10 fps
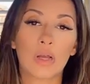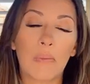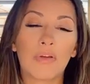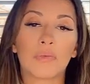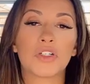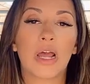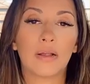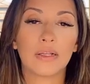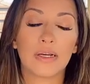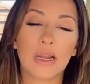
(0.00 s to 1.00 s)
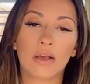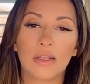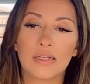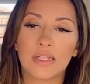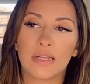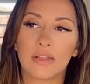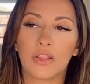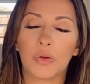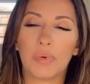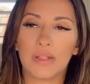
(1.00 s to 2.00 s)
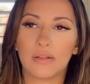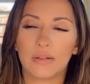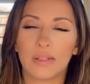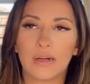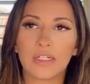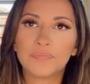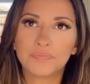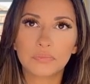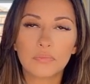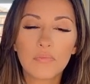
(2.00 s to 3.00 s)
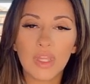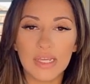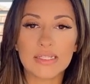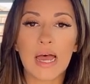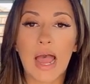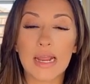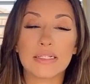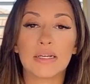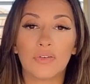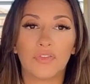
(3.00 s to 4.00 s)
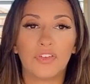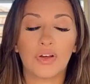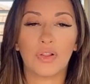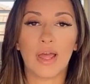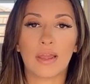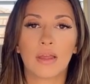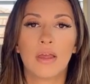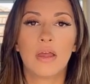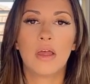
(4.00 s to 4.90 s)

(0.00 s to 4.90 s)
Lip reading: coming from childhood, and I'll get into that in a little bit later, is that I didn't feel like,